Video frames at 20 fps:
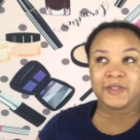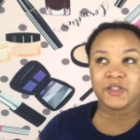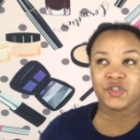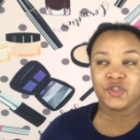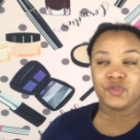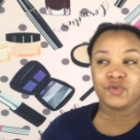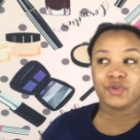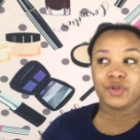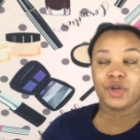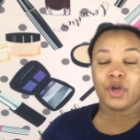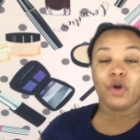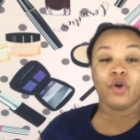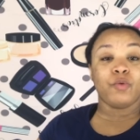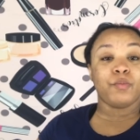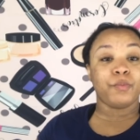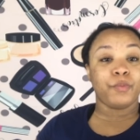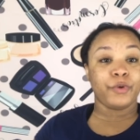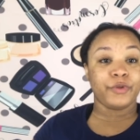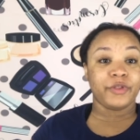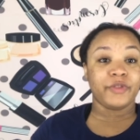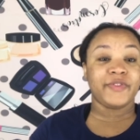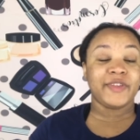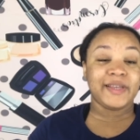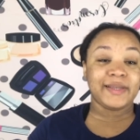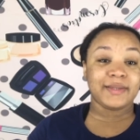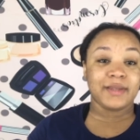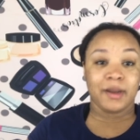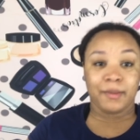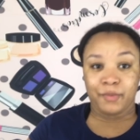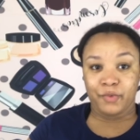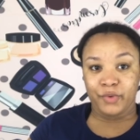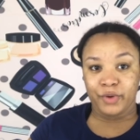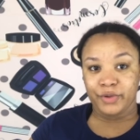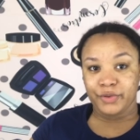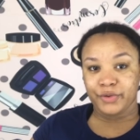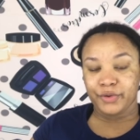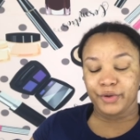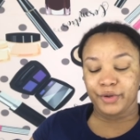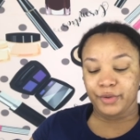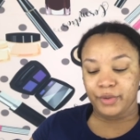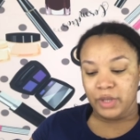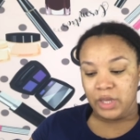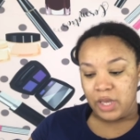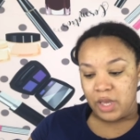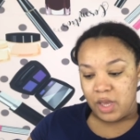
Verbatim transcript: to do to cope with the things that I'm going through.